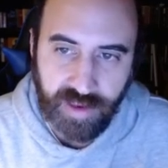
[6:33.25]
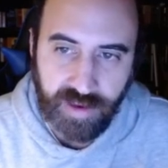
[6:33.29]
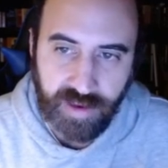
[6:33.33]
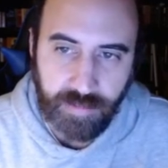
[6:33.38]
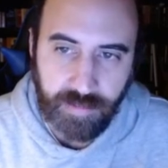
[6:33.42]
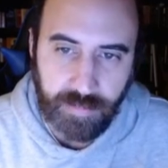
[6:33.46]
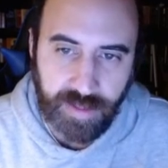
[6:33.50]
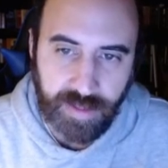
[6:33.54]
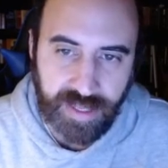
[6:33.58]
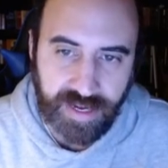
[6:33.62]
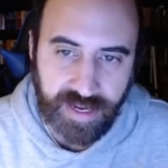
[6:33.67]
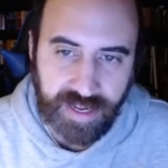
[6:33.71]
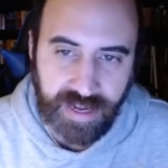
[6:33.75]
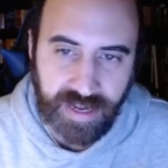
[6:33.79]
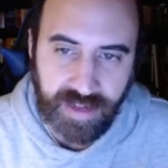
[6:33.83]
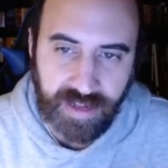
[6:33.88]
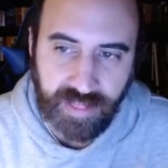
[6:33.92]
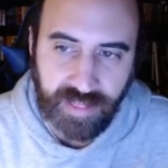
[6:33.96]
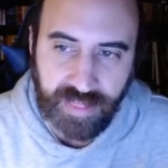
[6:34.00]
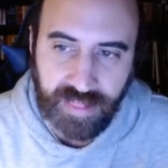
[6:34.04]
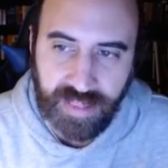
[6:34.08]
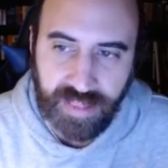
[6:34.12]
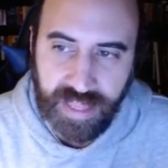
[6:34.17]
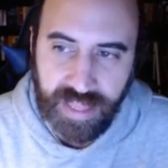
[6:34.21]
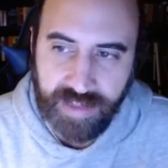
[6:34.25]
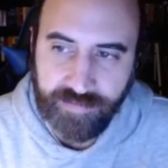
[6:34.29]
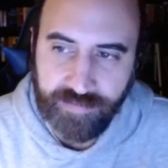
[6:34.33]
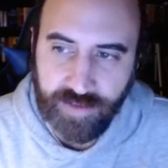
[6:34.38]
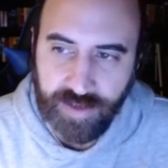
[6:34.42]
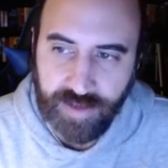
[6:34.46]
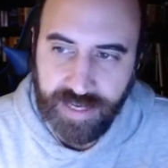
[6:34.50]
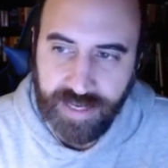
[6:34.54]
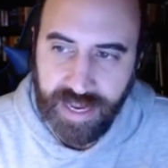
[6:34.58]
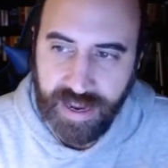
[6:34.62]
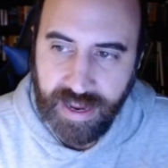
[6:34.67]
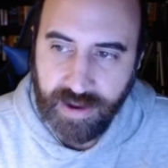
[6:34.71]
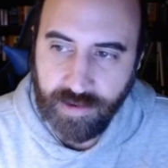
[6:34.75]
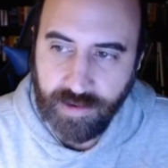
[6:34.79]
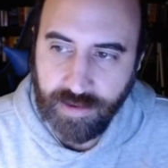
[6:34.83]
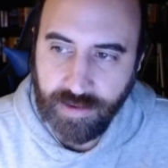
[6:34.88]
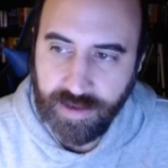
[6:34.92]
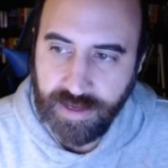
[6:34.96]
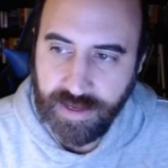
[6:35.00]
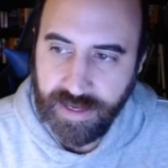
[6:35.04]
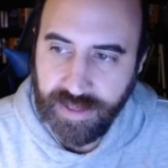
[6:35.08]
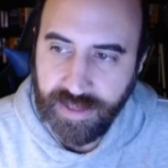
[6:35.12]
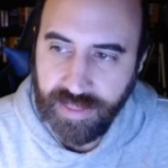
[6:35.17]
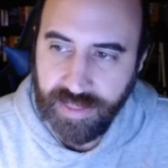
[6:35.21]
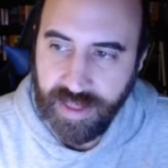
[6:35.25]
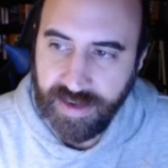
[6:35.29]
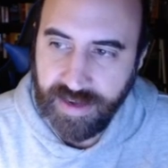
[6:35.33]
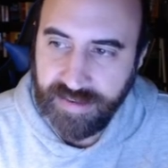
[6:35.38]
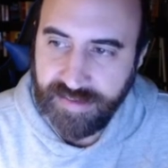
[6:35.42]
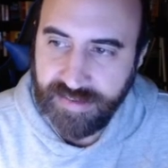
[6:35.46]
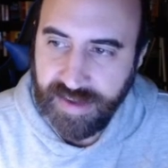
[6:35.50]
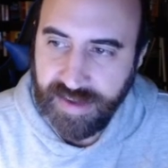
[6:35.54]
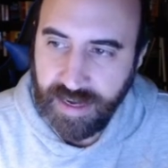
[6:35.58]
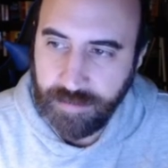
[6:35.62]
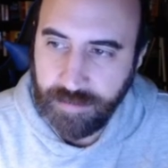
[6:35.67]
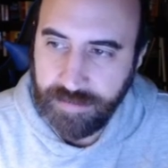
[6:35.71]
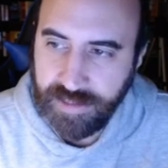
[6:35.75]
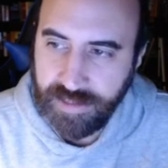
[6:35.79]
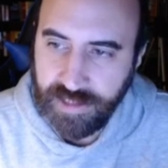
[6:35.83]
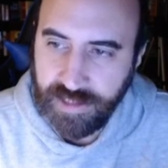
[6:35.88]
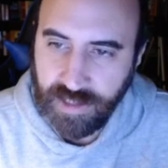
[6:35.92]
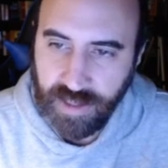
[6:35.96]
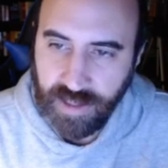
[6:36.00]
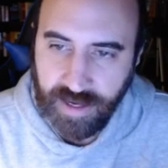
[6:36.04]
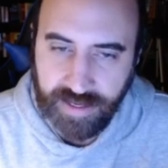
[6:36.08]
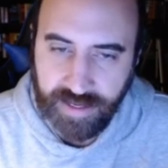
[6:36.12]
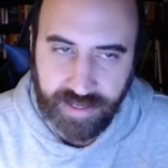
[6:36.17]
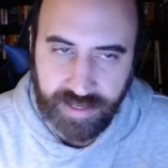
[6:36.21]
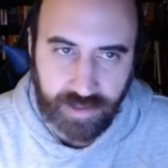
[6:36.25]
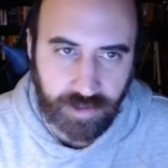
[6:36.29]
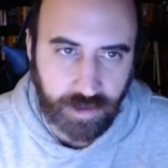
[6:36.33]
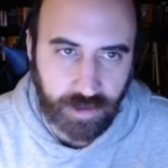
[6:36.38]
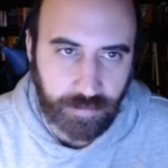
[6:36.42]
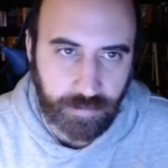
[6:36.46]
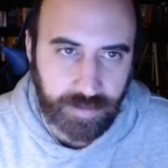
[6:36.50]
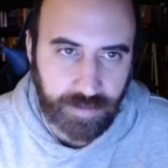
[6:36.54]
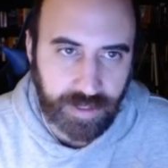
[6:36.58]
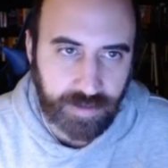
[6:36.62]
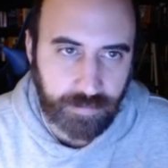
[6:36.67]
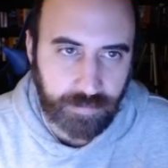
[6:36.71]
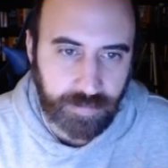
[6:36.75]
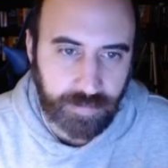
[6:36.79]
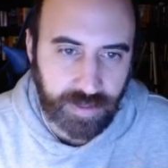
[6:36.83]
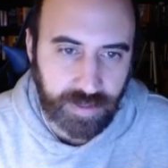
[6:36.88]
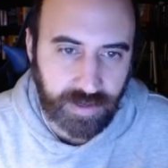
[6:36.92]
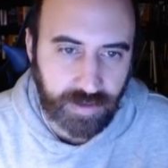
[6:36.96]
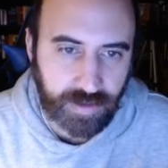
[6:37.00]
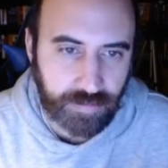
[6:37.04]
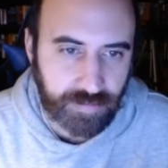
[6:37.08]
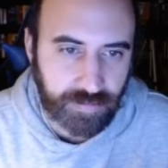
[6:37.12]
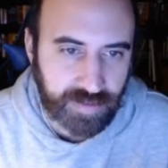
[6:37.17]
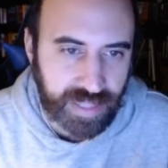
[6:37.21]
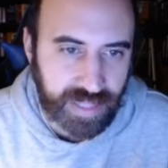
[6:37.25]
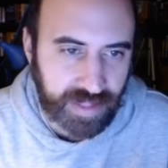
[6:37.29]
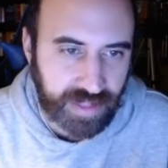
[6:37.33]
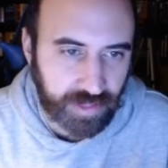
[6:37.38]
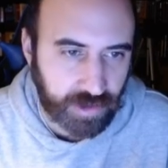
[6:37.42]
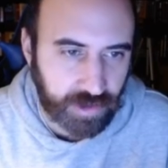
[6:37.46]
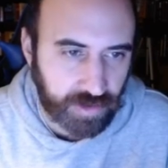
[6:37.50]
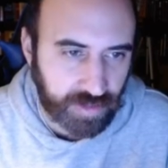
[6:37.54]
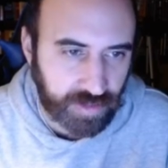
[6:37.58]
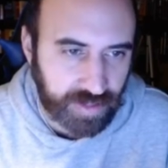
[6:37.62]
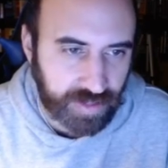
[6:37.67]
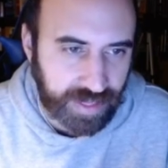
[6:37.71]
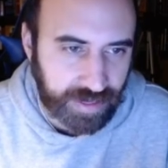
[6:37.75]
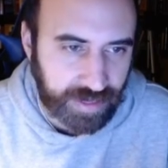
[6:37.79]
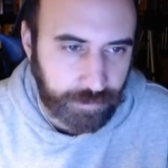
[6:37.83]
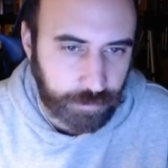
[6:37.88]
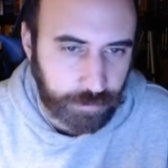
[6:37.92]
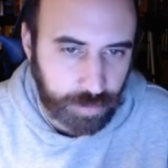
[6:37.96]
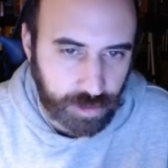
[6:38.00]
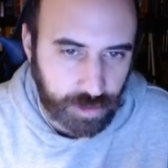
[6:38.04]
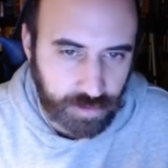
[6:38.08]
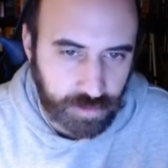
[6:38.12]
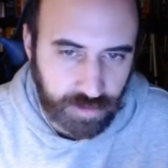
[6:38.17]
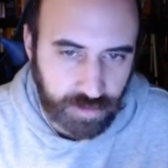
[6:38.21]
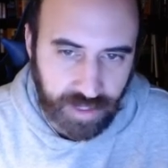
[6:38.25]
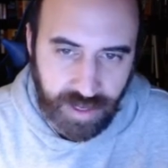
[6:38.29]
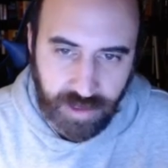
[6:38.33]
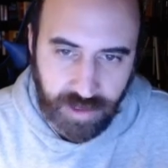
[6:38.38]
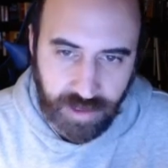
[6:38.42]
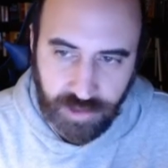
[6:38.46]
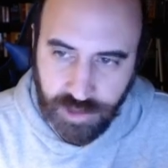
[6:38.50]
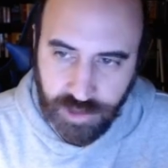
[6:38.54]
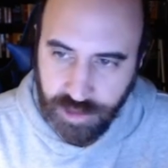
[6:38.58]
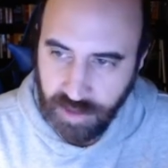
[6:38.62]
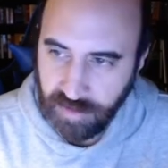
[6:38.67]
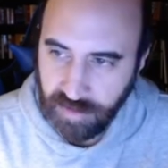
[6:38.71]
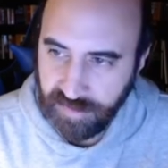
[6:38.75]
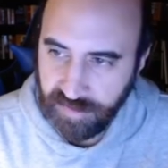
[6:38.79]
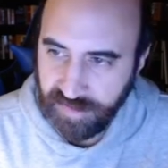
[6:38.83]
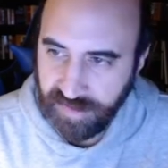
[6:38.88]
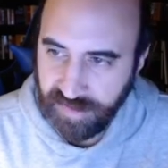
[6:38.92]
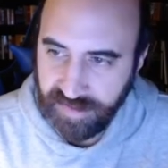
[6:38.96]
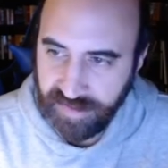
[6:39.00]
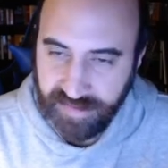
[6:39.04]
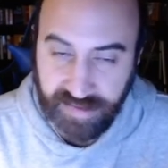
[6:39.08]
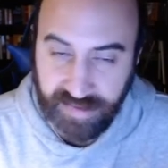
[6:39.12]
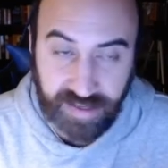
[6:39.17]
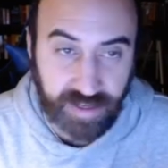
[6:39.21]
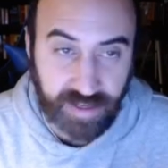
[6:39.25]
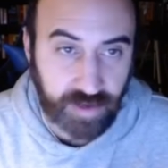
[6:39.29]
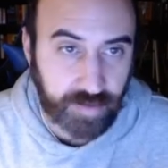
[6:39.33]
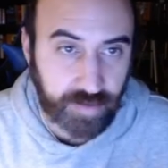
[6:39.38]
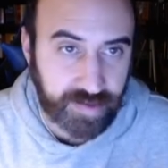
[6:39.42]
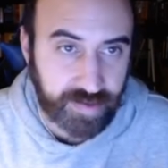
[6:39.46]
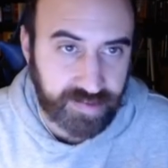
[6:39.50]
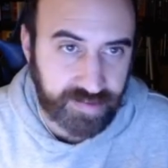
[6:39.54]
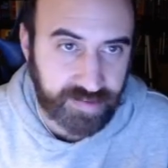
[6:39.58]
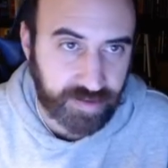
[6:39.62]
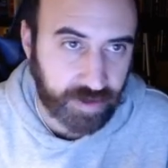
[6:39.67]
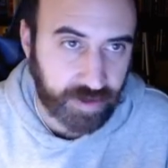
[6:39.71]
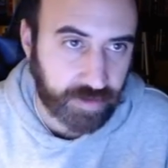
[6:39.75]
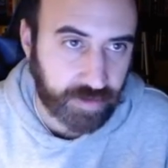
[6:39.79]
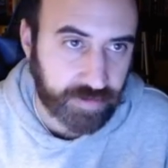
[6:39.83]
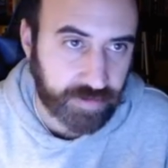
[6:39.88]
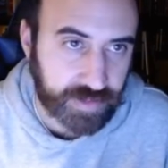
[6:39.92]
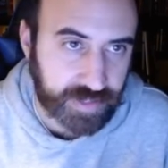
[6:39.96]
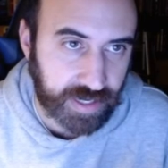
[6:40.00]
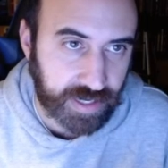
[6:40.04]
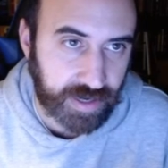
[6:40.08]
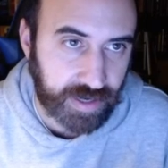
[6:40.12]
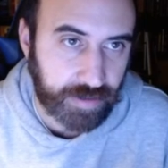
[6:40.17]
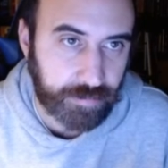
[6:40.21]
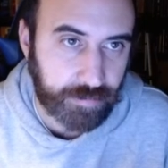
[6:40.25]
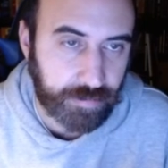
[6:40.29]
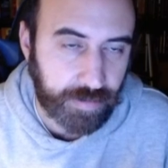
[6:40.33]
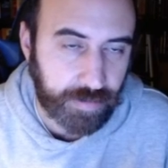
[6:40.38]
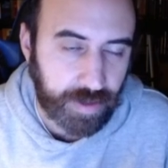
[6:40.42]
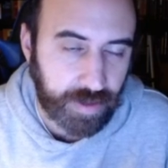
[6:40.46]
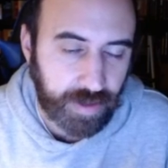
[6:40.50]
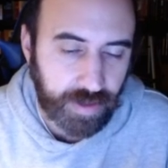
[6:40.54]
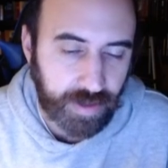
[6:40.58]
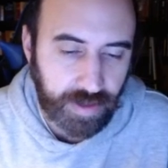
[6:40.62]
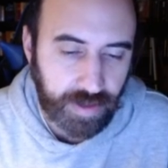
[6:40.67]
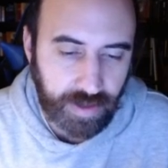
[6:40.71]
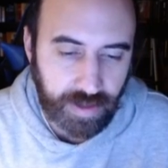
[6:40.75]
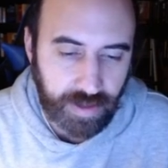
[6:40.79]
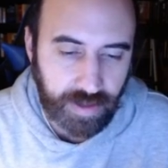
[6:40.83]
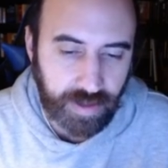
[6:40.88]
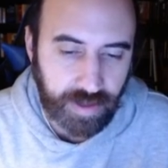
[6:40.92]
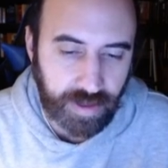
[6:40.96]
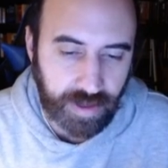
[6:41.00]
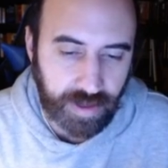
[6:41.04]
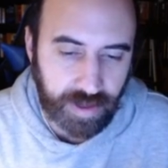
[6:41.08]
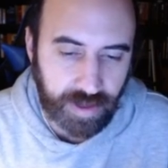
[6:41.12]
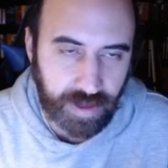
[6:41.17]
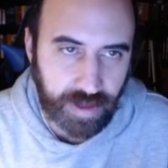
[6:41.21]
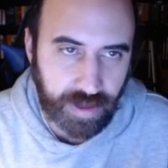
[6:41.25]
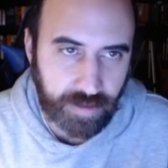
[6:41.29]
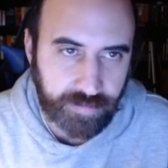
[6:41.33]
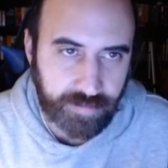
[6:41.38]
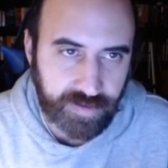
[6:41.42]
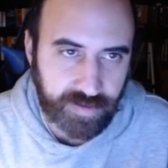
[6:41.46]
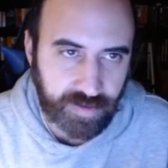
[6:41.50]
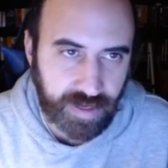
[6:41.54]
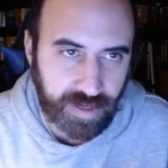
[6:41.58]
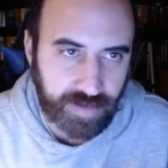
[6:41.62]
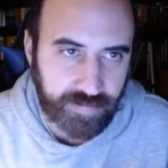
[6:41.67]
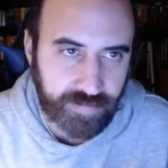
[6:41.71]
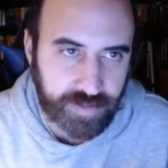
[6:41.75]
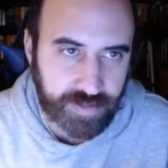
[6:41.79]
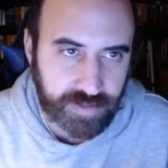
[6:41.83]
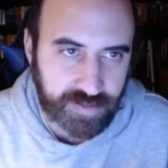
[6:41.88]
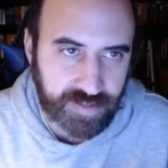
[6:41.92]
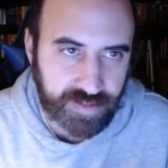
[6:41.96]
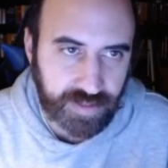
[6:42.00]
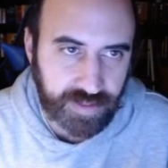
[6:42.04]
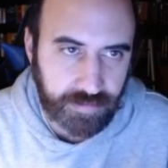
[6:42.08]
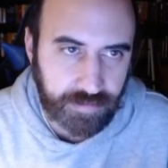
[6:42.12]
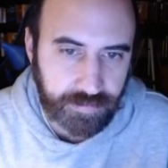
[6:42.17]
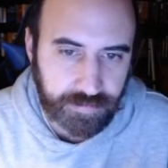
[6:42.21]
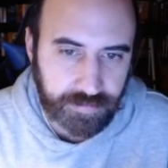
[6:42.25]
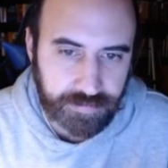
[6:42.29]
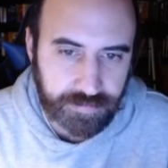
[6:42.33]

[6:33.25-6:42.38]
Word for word: but then it kind of leveled out and then it's kind of been declining a little bit. But that little light blue line shows that it's increasing over time. Um, so kind of interesting.